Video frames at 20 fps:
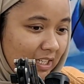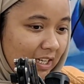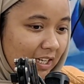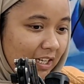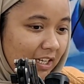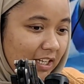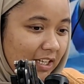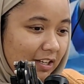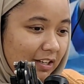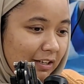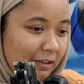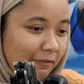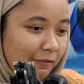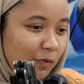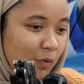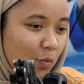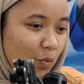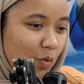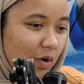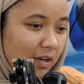If
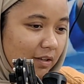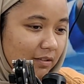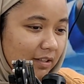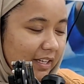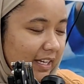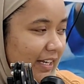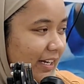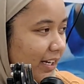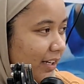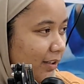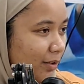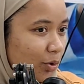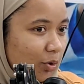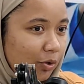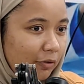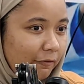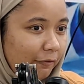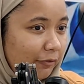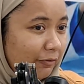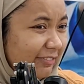one, can I
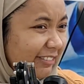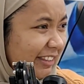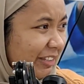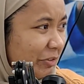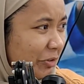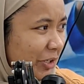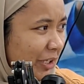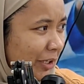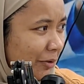go 3